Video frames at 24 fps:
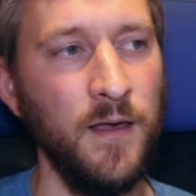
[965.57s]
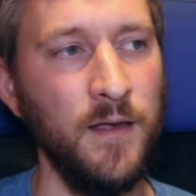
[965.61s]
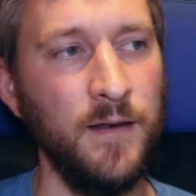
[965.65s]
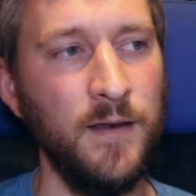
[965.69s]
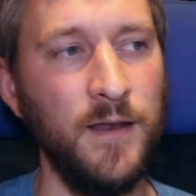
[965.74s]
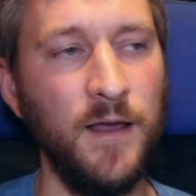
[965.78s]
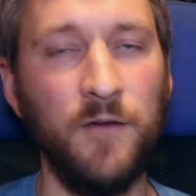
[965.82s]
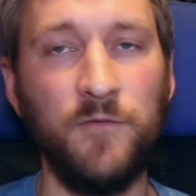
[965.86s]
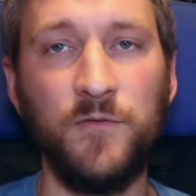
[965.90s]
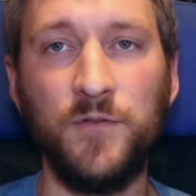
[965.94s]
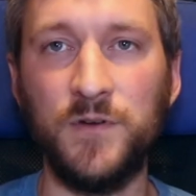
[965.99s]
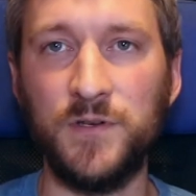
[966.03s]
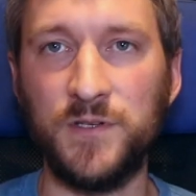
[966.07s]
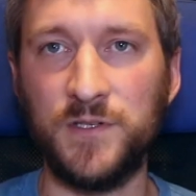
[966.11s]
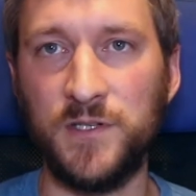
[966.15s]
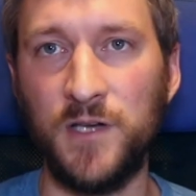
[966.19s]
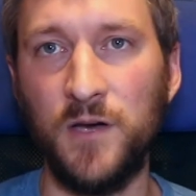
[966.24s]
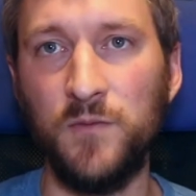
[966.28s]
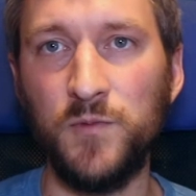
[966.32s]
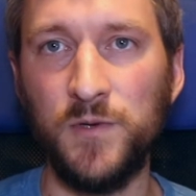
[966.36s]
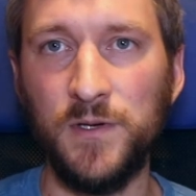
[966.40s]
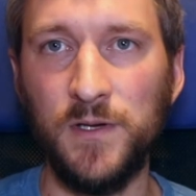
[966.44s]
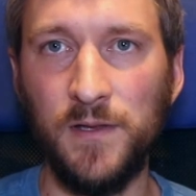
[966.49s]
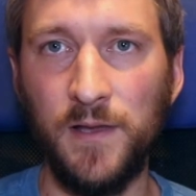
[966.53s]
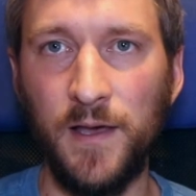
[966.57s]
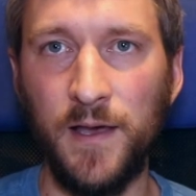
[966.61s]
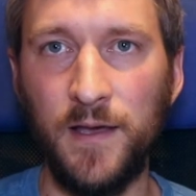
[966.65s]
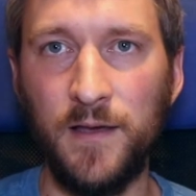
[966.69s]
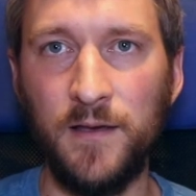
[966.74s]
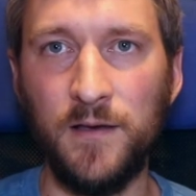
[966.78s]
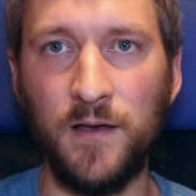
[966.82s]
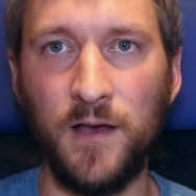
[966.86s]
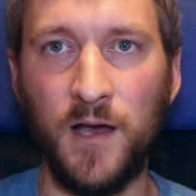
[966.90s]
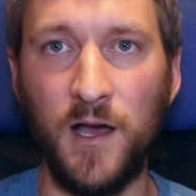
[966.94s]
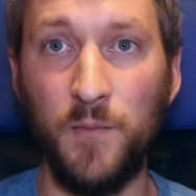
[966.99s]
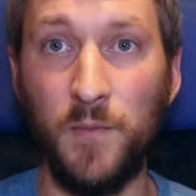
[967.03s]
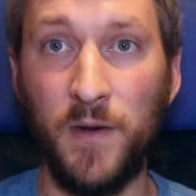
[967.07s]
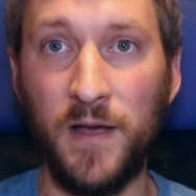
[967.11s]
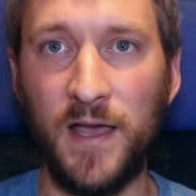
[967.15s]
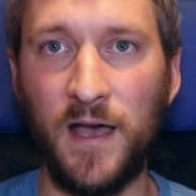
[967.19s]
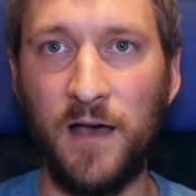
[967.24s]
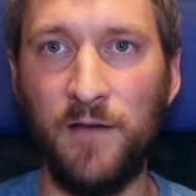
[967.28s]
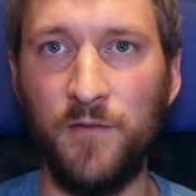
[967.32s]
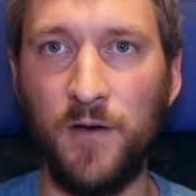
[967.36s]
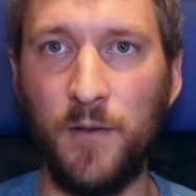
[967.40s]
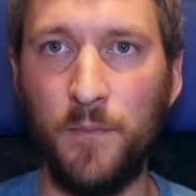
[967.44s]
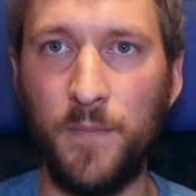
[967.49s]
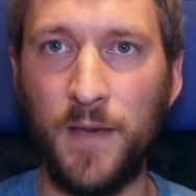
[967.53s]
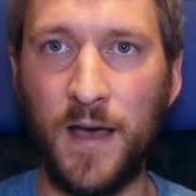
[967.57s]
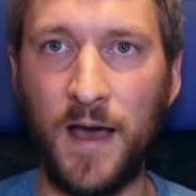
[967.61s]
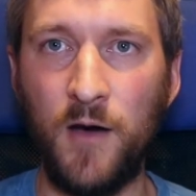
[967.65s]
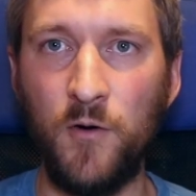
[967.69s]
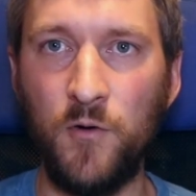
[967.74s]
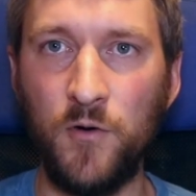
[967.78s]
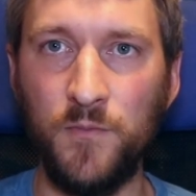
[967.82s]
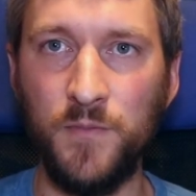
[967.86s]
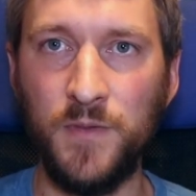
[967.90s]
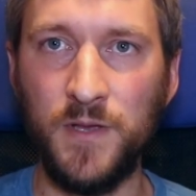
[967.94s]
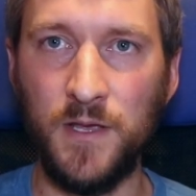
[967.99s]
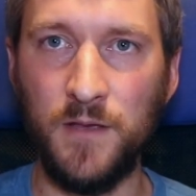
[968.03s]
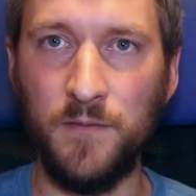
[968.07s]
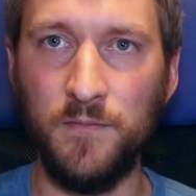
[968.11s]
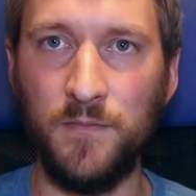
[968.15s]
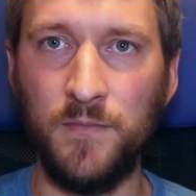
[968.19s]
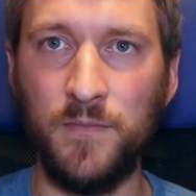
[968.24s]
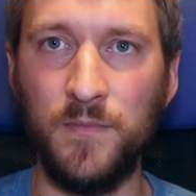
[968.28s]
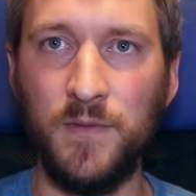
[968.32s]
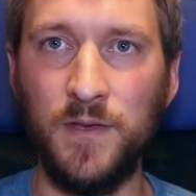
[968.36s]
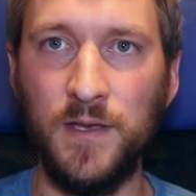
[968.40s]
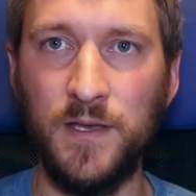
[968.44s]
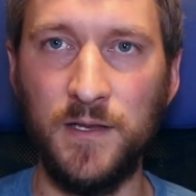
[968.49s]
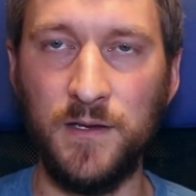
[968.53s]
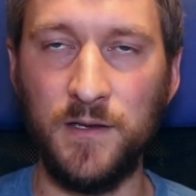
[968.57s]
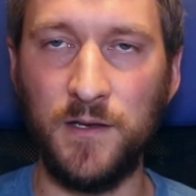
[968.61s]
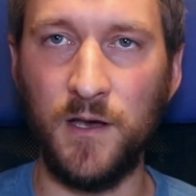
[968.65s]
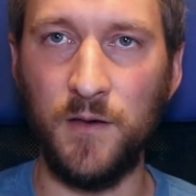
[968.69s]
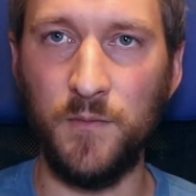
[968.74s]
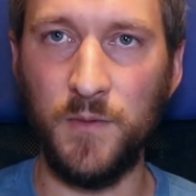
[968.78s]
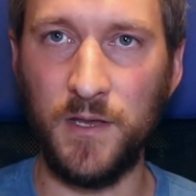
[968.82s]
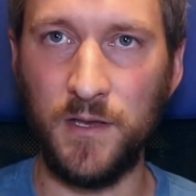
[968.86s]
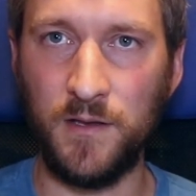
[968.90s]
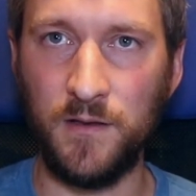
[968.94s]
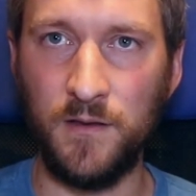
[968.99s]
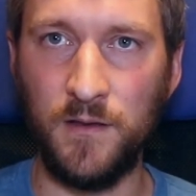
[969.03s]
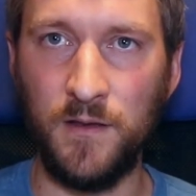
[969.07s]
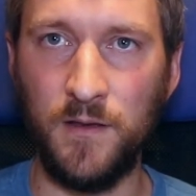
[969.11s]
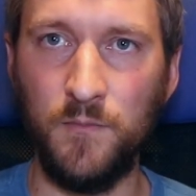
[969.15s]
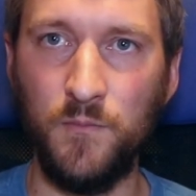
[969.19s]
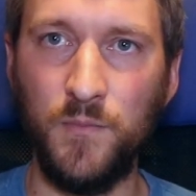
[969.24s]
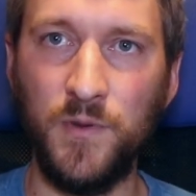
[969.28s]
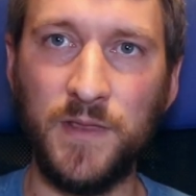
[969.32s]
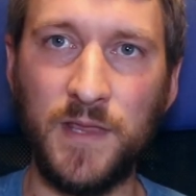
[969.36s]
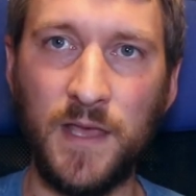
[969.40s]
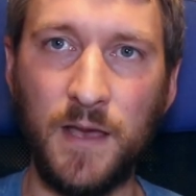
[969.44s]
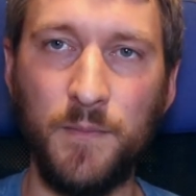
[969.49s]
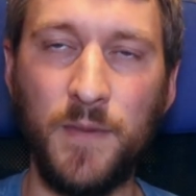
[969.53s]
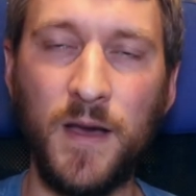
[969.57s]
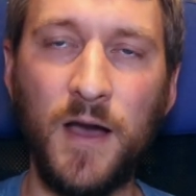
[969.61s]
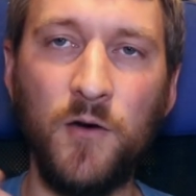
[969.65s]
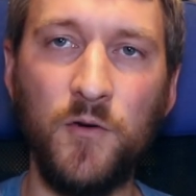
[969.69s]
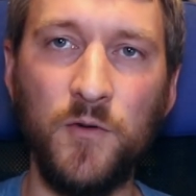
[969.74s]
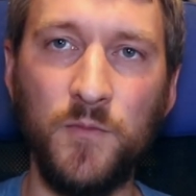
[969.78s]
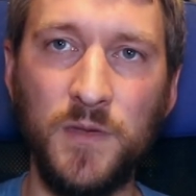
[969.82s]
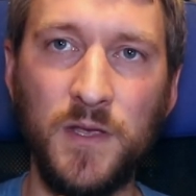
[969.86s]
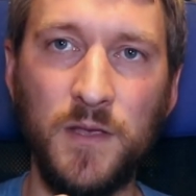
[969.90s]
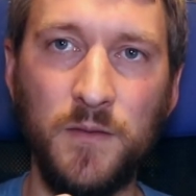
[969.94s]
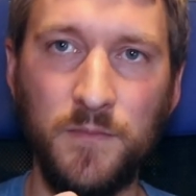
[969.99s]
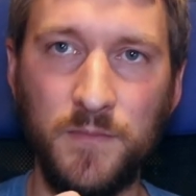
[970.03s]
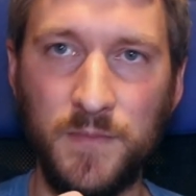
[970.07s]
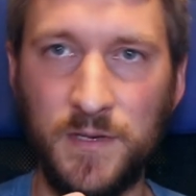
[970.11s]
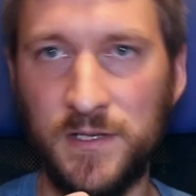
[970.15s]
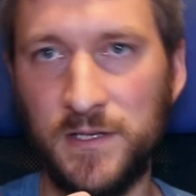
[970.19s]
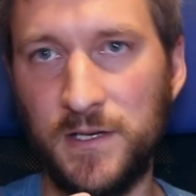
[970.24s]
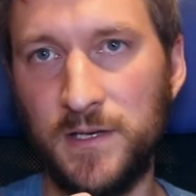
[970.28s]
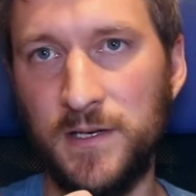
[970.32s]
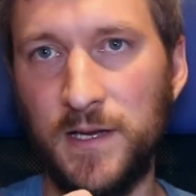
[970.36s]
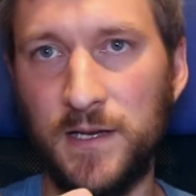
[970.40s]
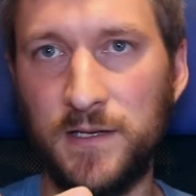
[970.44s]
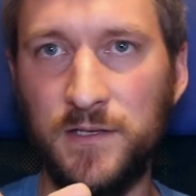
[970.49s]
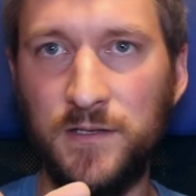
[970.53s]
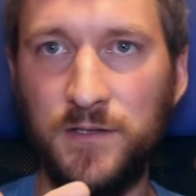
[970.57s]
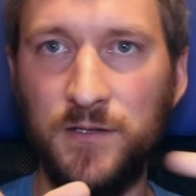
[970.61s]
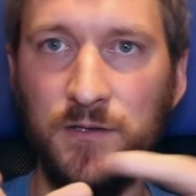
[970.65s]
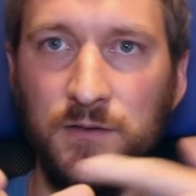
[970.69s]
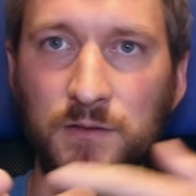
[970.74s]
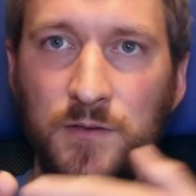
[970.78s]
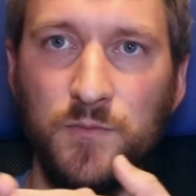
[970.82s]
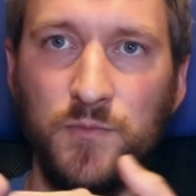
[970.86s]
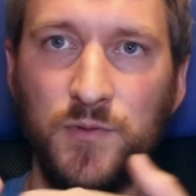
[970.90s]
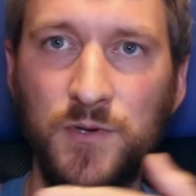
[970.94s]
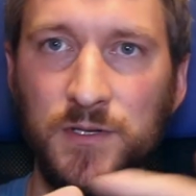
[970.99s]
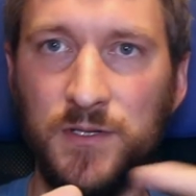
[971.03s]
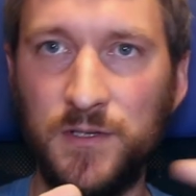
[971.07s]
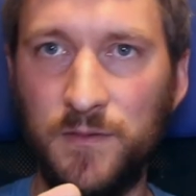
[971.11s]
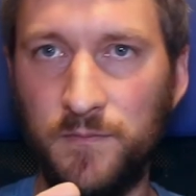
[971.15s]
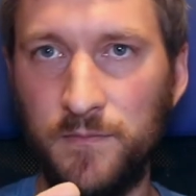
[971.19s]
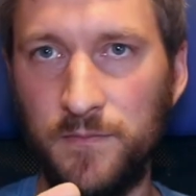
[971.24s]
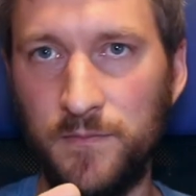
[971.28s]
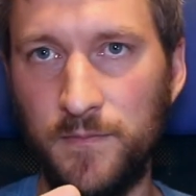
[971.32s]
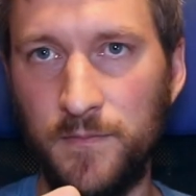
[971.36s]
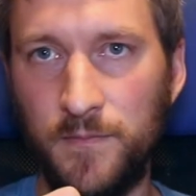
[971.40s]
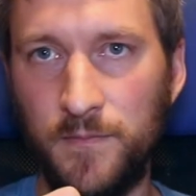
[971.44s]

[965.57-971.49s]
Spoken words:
Now for a sub-relay, I might have a power beam incoming, but that power beam is connected to the prism,